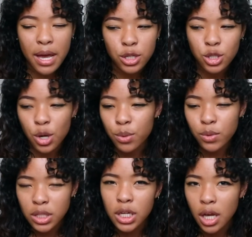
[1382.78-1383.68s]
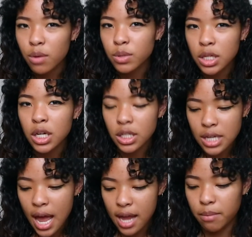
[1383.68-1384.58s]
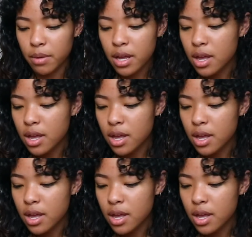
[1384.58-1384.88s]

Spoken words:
much. So it was a good time.